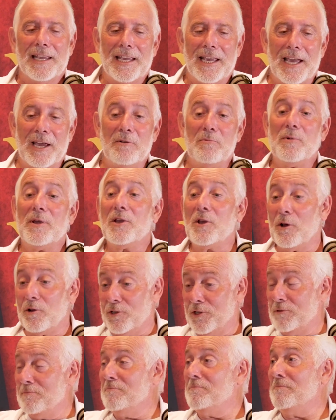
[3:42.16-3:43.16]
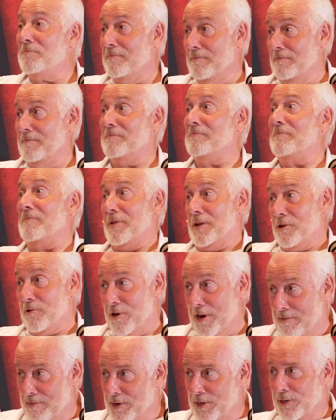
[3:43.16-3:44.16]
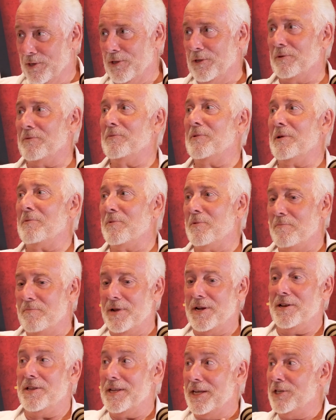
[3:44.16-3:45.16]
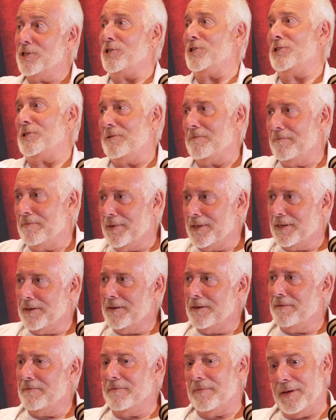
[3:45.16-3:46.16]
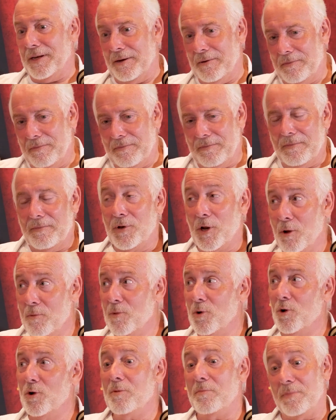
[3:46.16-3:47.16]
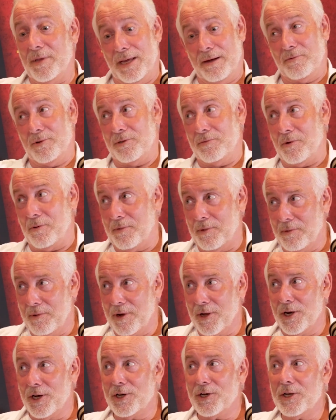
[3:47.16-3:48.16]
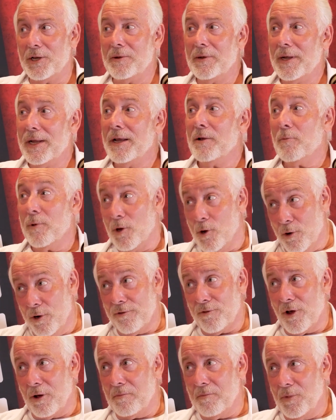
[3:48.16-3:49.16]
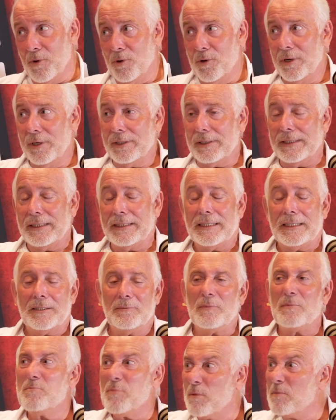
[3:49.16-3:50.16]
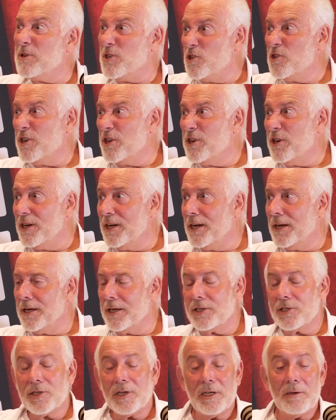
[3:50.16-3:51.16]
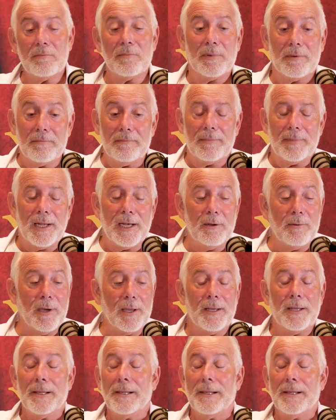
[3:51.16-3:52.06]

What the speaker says: And we got some agreement that we would bid this and, no more, but that was what we were going to do. We could have gone more. Probably should have done in hindsight, but anyway.